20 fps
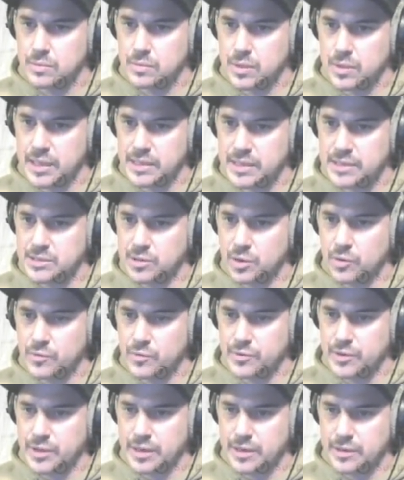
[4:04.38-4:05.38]
and it's
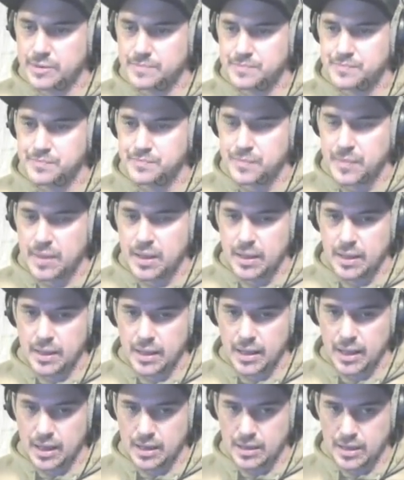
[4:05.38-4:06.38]
over there.
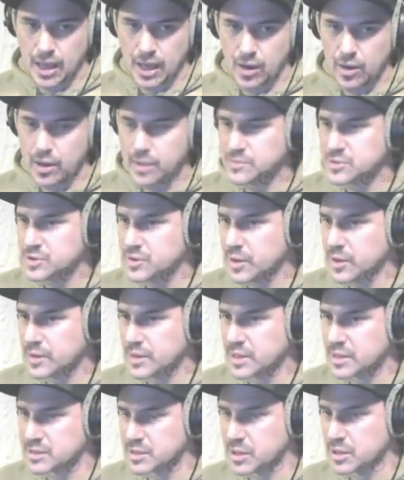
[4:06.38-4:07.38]
And how I'm doing
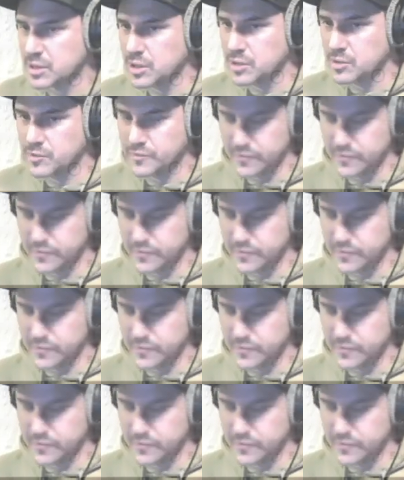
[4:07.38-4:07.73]
this clone